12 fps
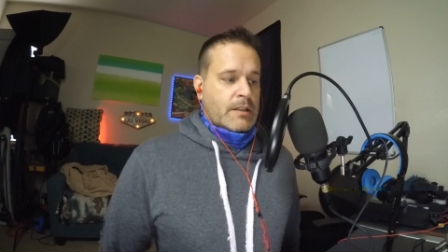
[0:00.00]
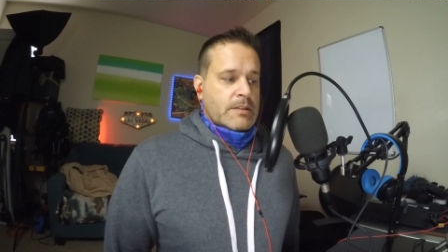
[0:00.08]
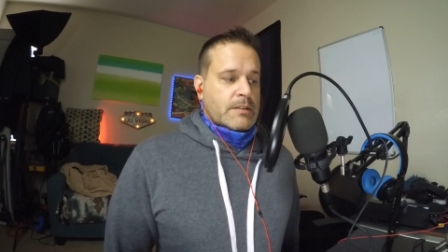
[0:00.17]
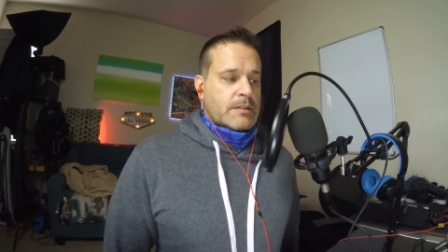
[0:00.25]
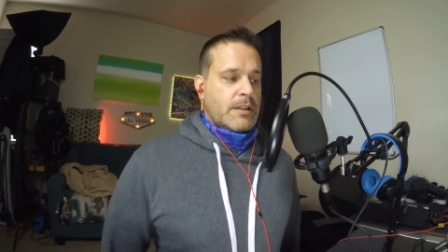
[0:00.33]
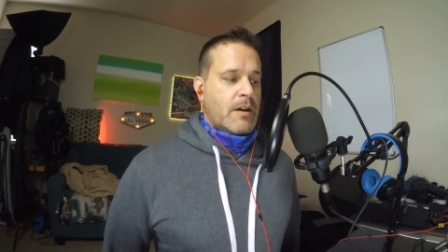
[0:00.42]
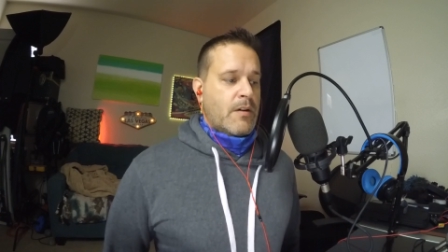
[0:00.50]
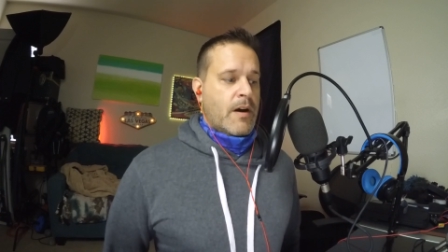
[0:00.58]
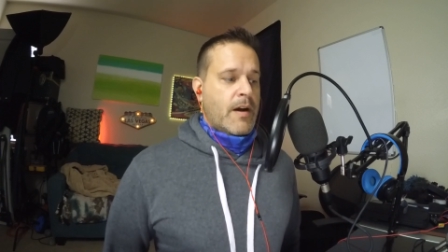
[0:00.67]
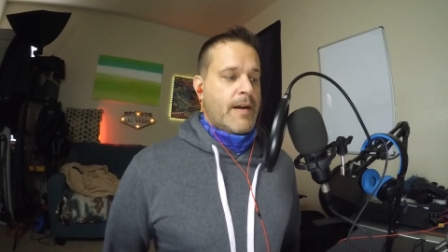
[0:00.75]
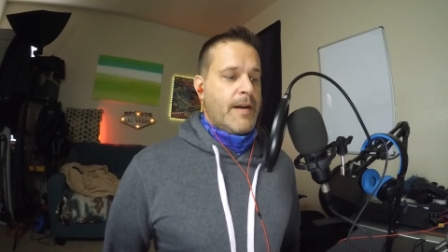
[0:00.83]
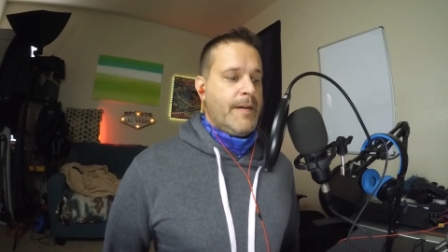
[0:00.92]
So,
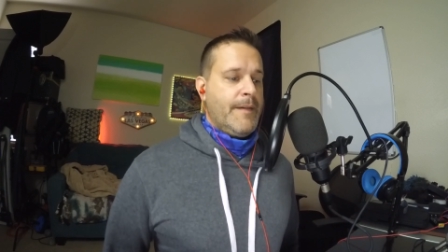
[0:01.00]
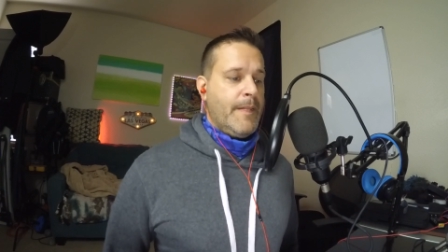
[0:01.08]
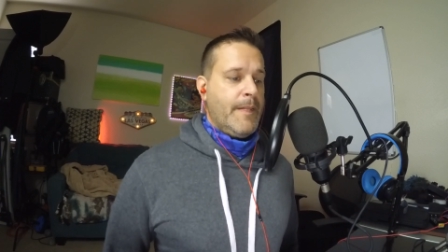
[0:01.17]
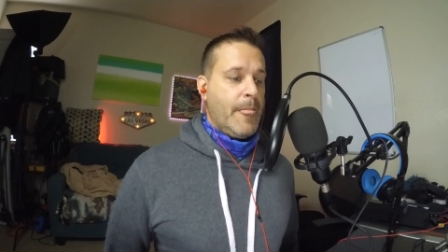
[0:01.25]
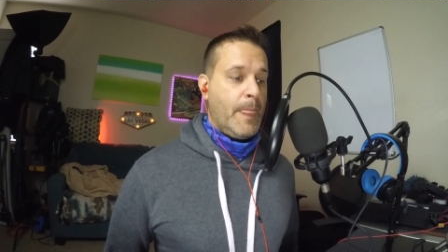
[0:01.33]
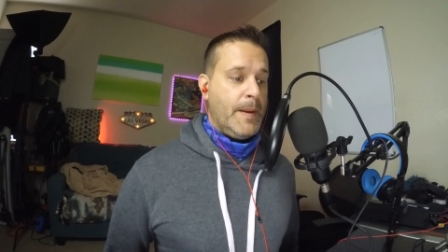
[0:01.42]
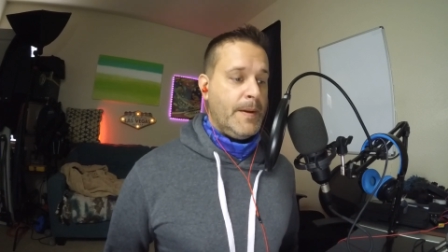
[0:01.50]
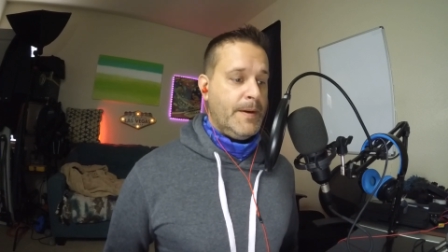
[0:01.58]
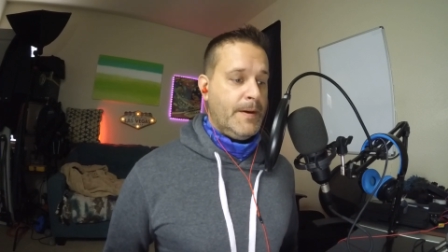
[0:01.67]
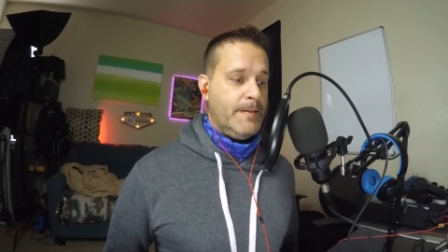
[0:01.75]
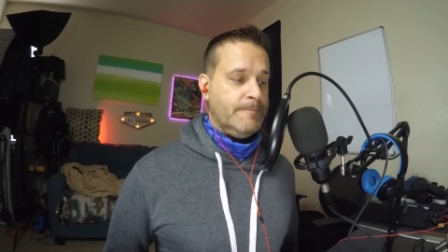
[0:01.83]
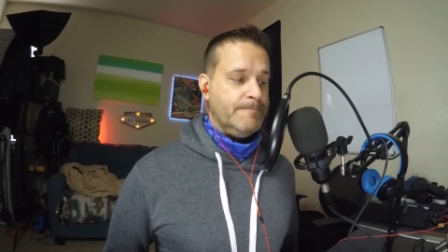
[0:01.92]
you
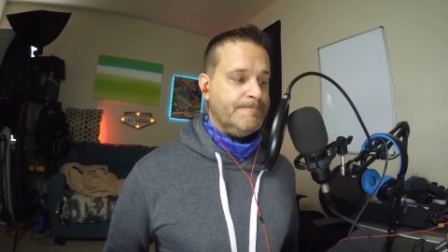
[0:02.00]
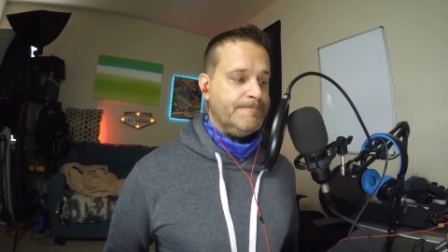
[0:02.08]
know.